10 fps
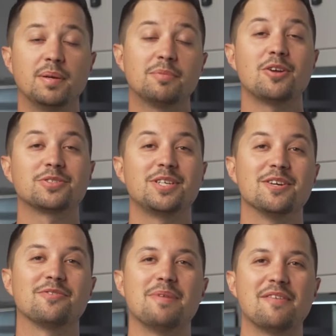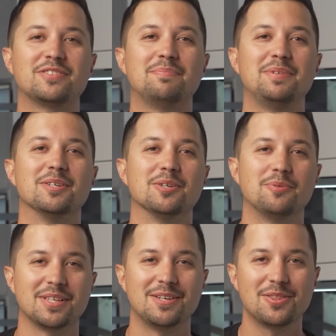Ben Morawski here from F C P Euro
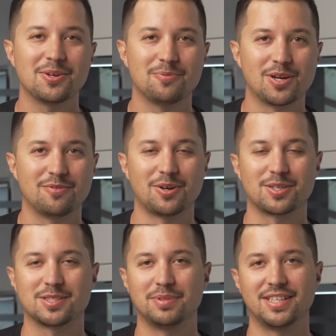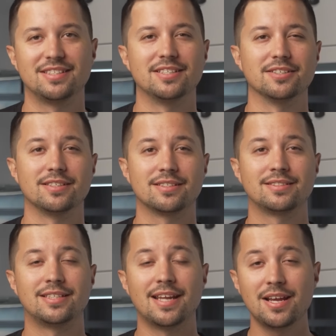with another one of our Explain series.
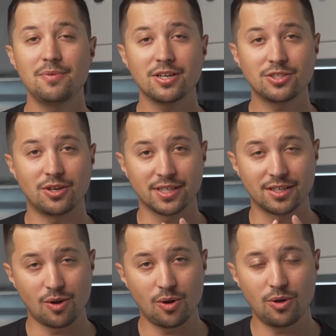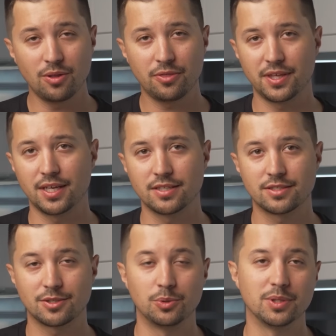Today we are talking all things
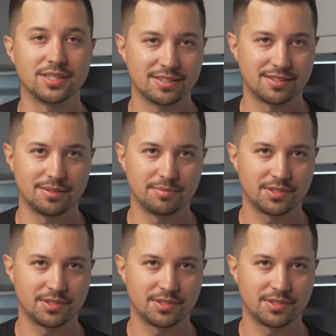cooling systems.